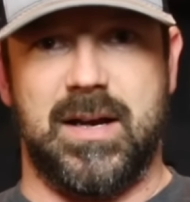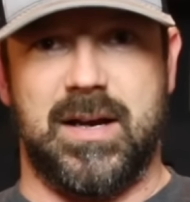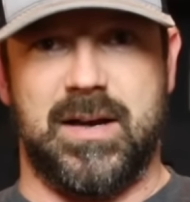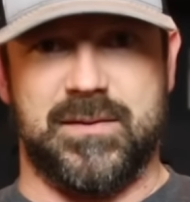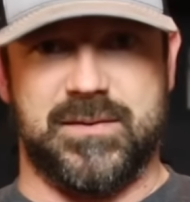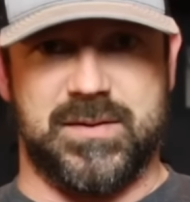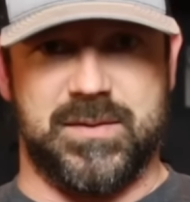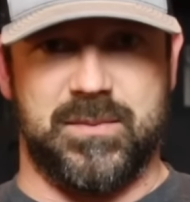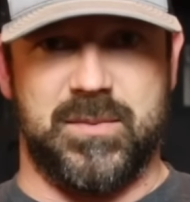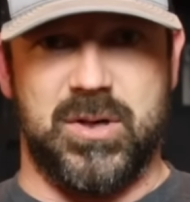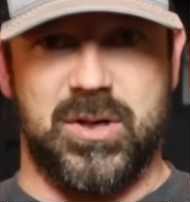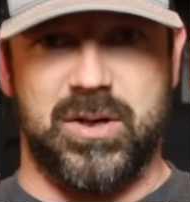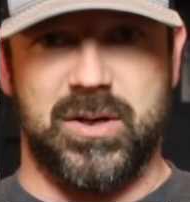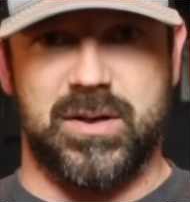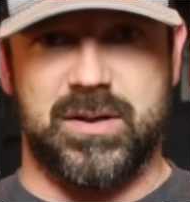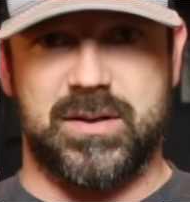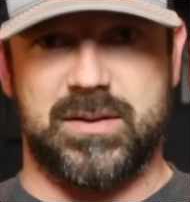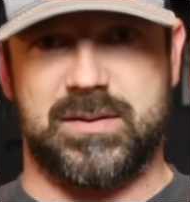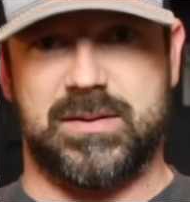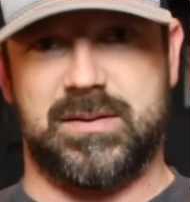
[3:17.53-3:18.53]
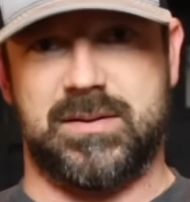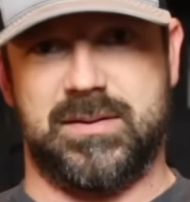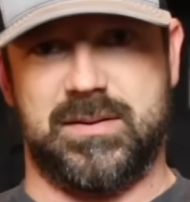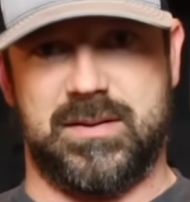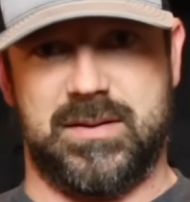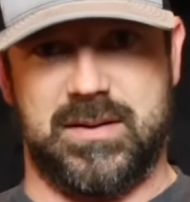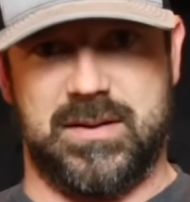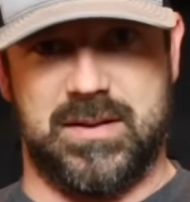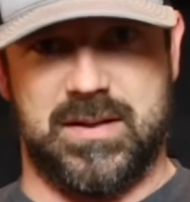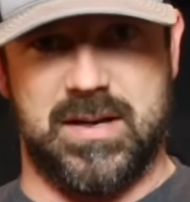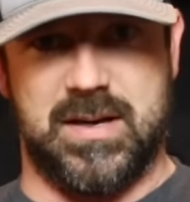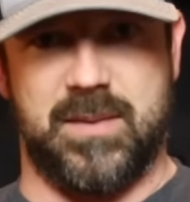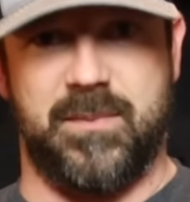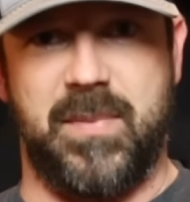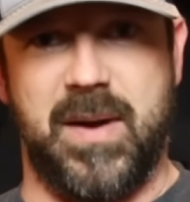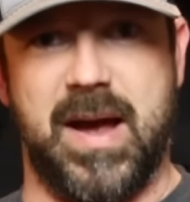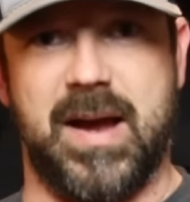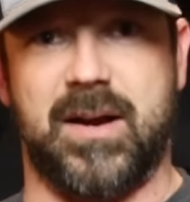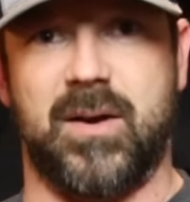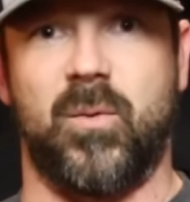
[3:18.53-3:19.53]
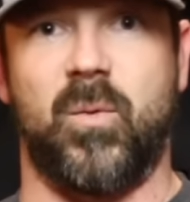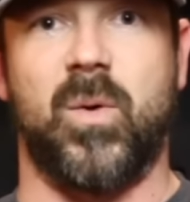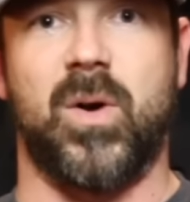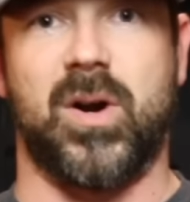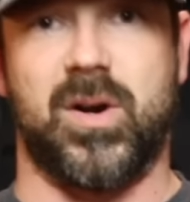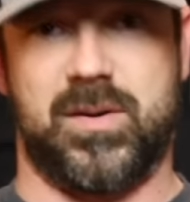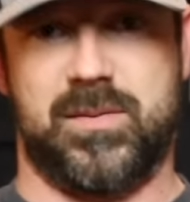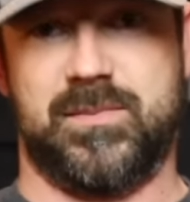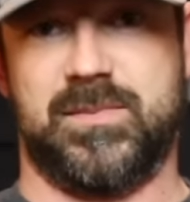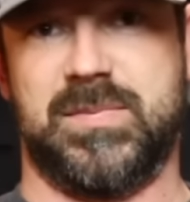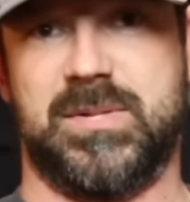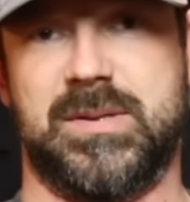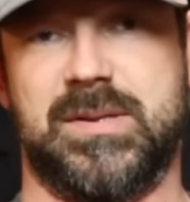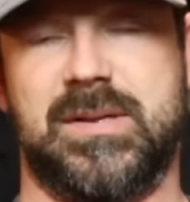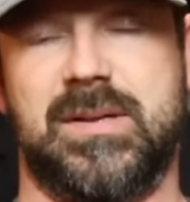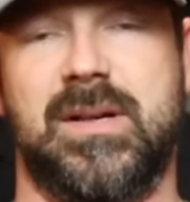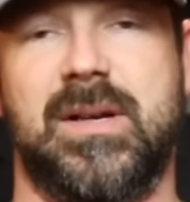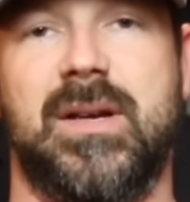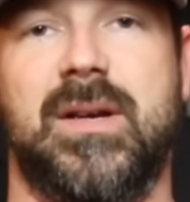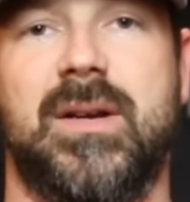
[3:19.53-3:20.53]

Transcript: of some hooks and a pack of worms.